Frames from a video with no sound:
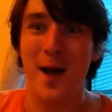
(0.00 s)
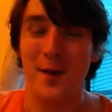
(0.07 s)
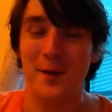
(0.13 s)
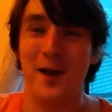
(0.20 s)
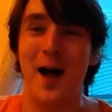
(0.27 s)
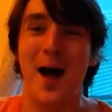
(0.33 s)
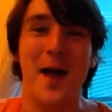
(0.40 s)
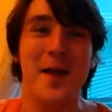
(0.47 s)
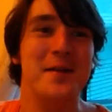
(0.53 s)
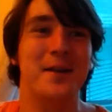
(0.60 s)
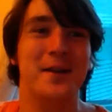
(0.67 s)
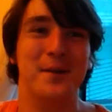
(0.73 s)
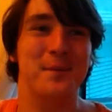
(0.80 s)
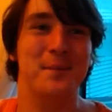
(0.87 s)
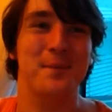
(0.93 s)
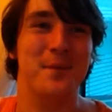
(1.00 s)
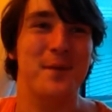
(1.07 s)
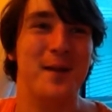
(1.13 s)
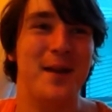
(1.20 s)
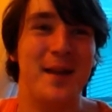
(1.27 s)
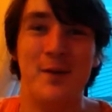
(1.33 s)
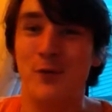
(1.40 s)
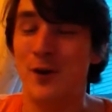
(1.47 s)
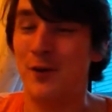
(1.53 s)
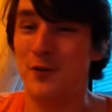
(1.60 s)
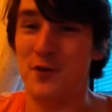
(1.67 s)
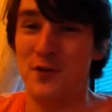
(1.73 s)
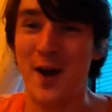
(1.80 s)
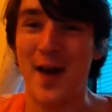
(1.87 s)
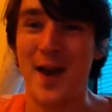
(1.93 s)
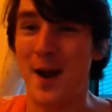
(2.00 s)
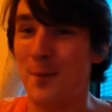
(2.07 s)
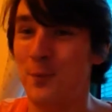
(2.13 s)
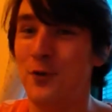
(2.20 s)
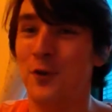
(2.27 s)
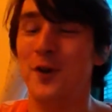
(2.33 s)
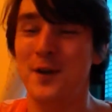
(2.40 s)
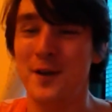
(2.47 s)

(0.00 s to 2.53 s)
like even if you've had absolutely